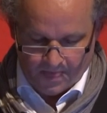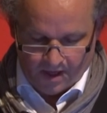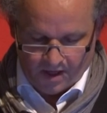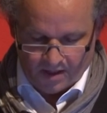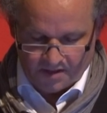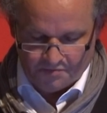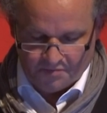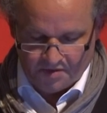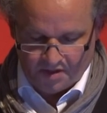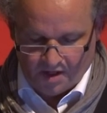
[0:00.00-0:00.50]

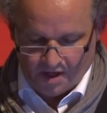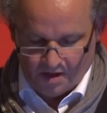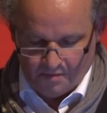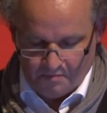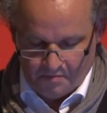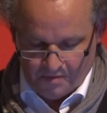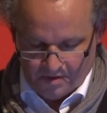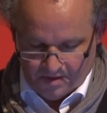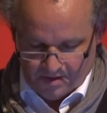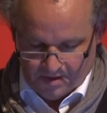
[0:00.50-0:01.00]
has
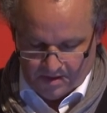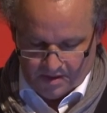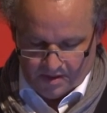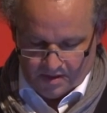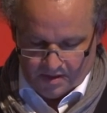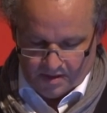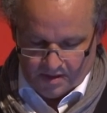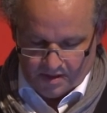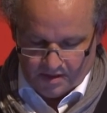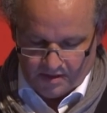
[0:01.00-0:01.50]
become
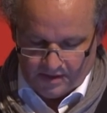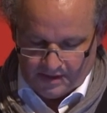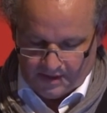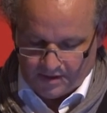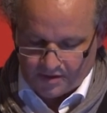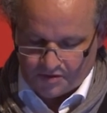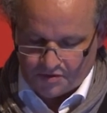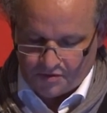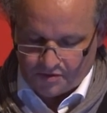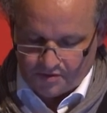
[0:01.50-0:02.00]
an
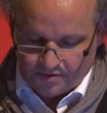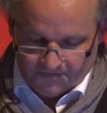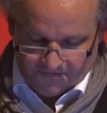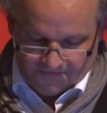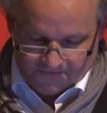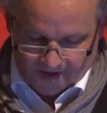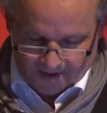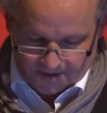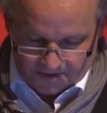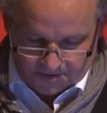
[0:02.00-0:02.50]
electoral
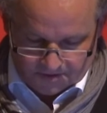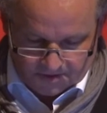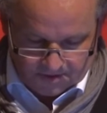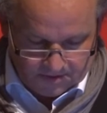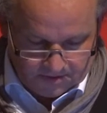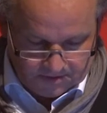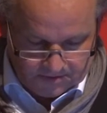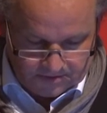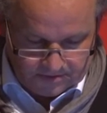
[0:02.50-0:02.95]
factor,